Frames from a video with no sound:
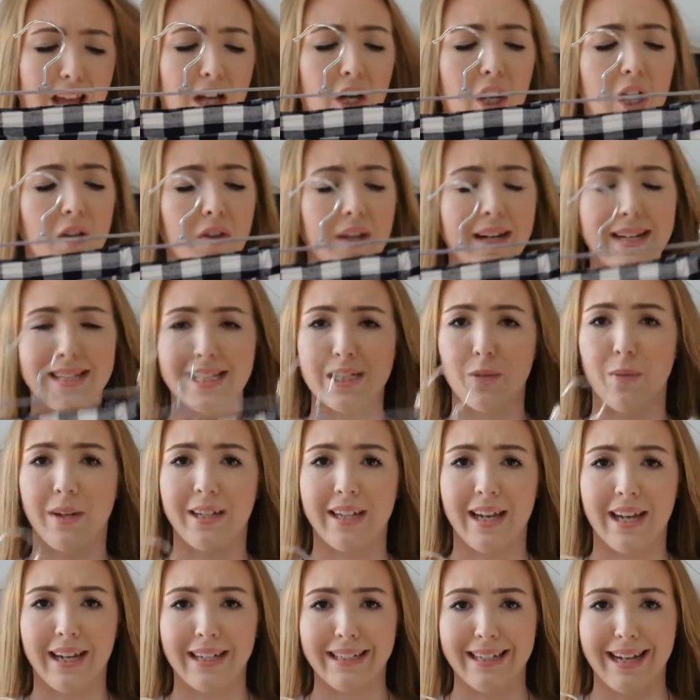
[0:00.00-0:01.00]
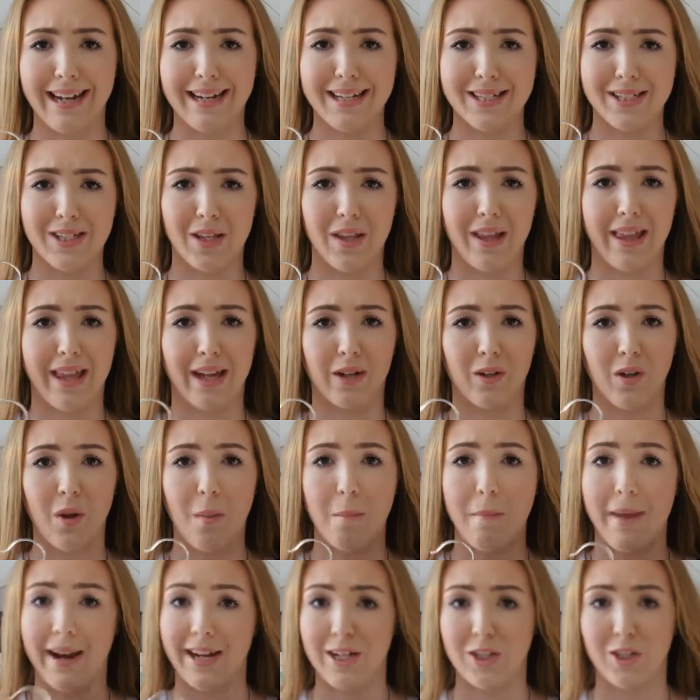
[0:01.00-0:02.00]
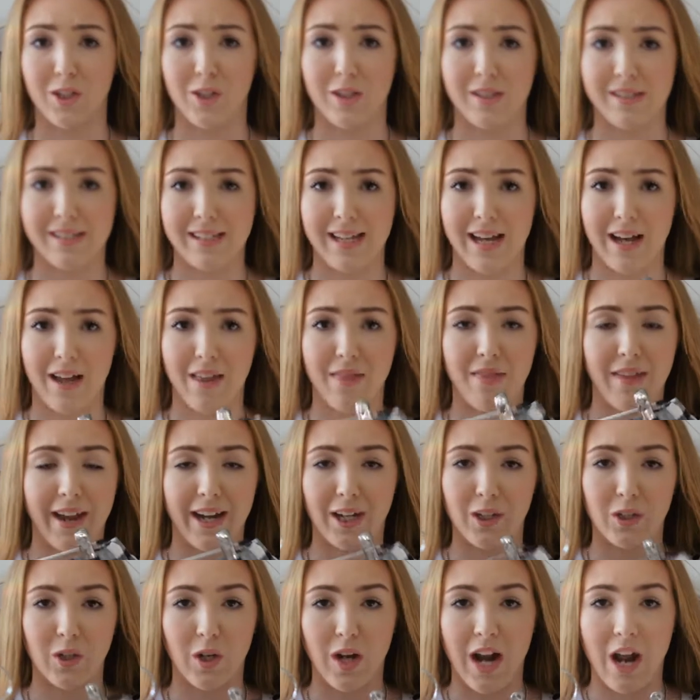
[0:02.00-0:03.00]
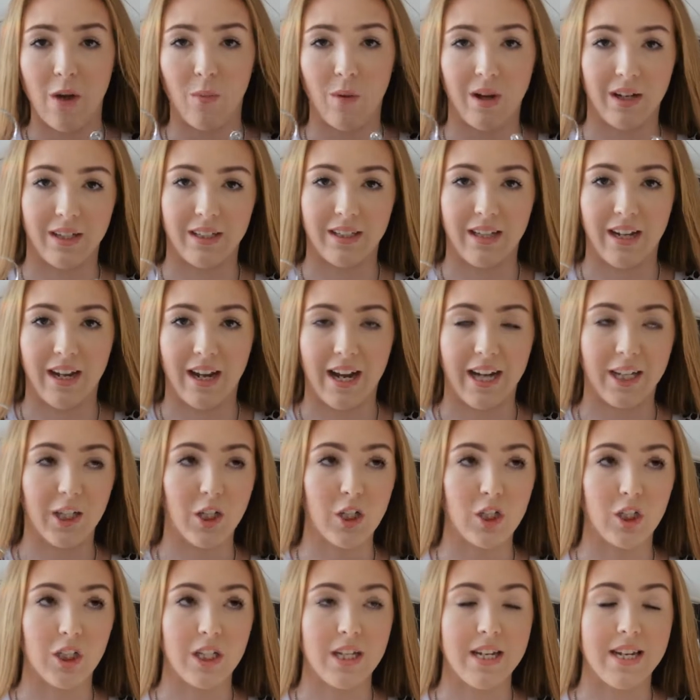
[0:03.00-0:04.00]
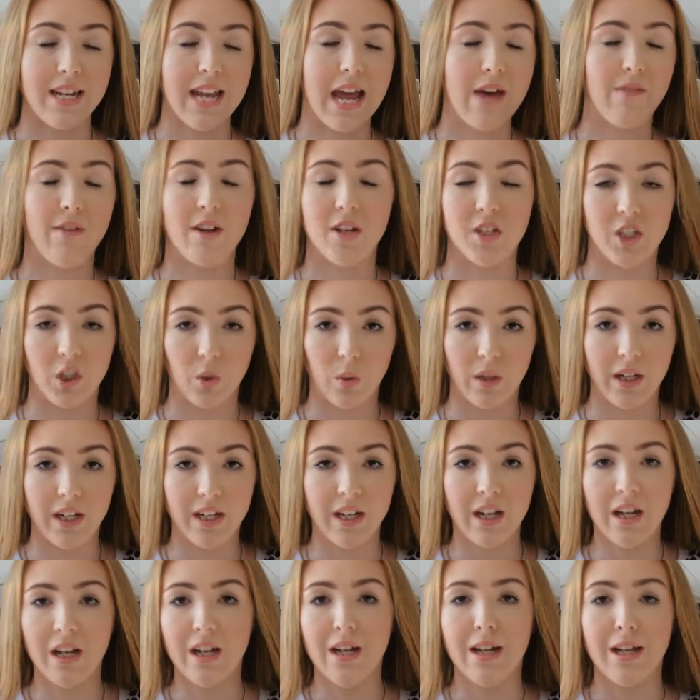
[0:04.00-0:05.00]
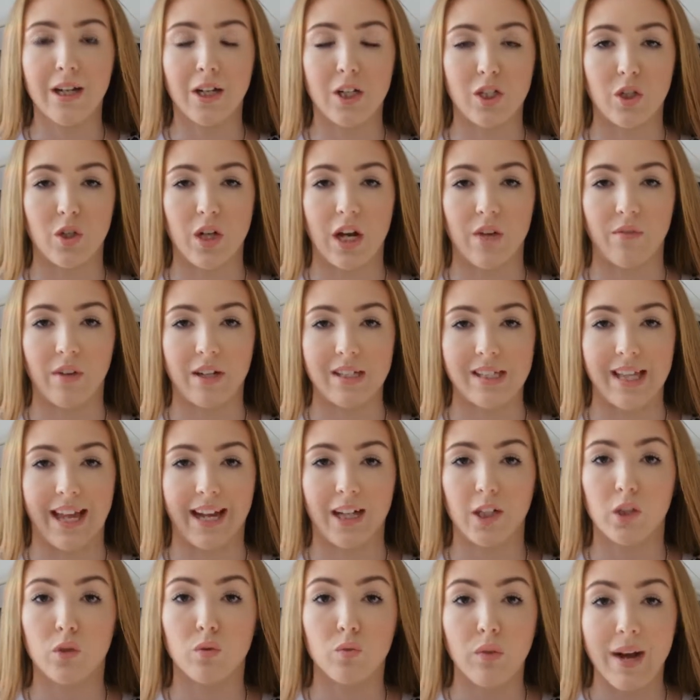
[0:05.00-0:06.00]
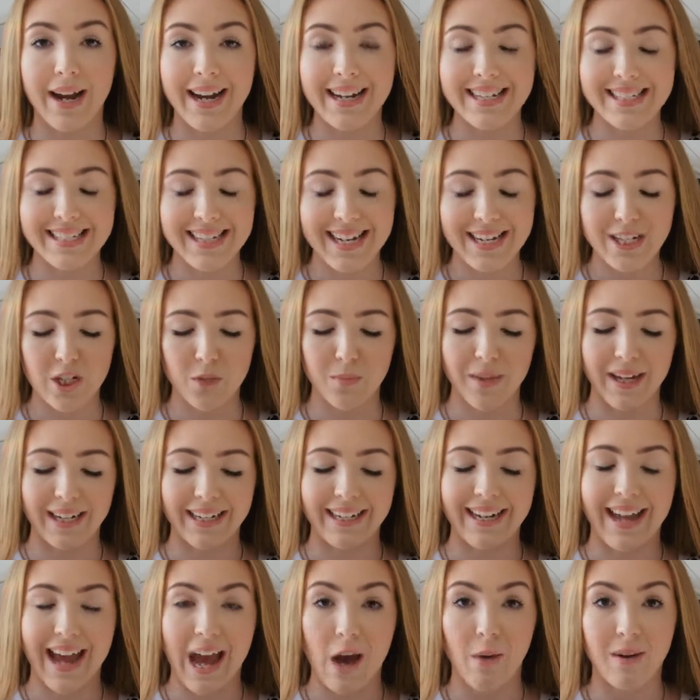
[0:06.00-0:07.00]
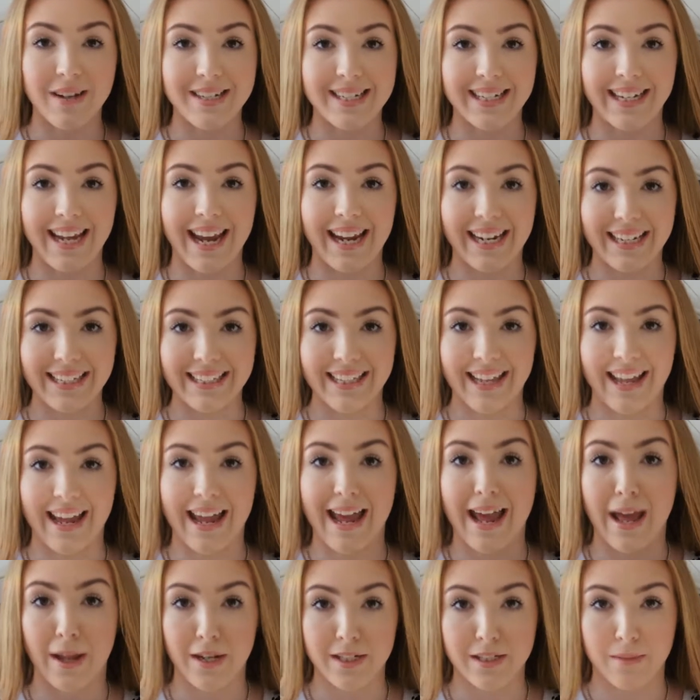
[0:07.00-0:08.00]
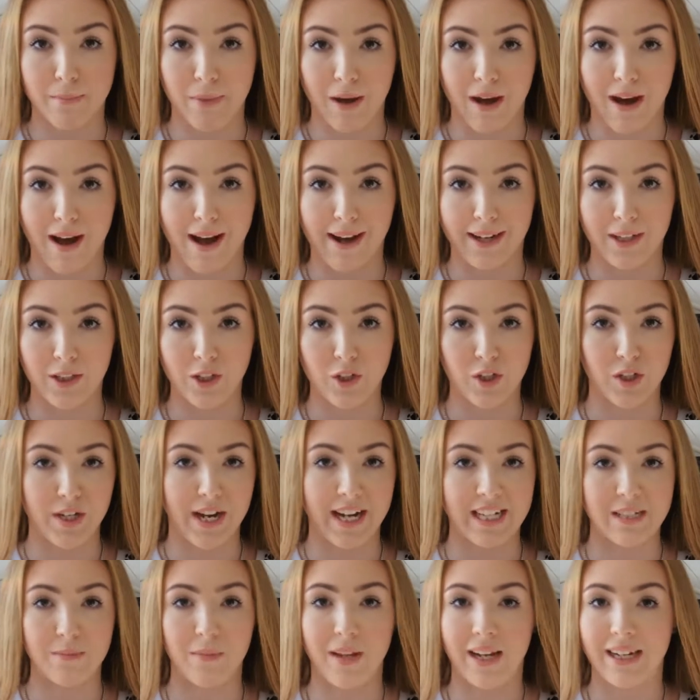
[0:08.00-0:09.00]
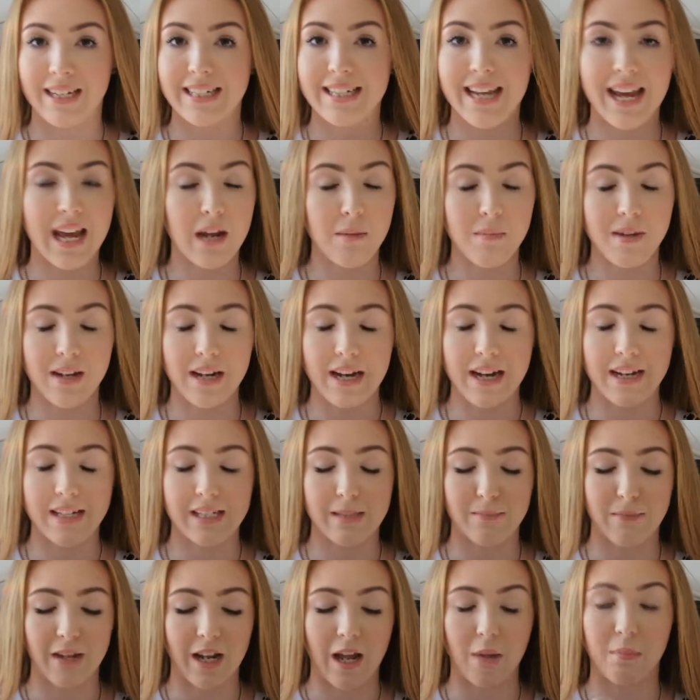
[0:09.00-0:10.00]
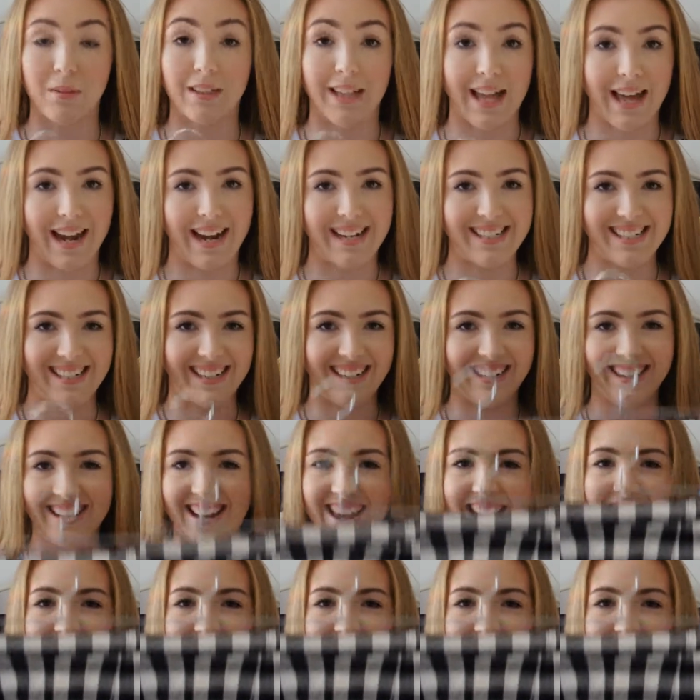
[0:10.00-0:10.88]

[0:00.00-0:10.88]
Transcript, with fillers: I got out the Easter weekend again so that I manage to myself. Thank God I went in there. I usually never do it because the traffic's like crazy. It took like an hour to get in there and to park. It usually takes me like 10 minutes, but I'm glad I did.